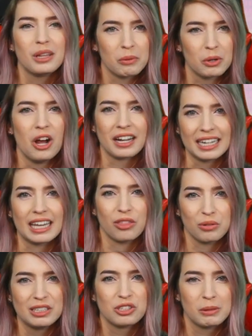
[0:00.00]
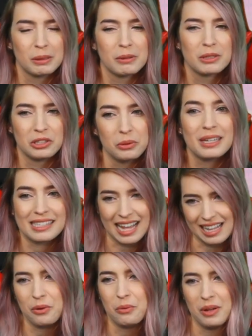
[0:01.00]
that we're not going to get 300 people to do? Is
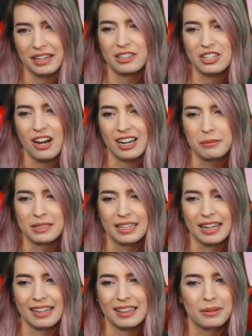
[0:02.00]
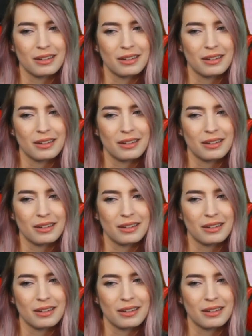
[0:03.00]
that the one that you're talking about to get that one?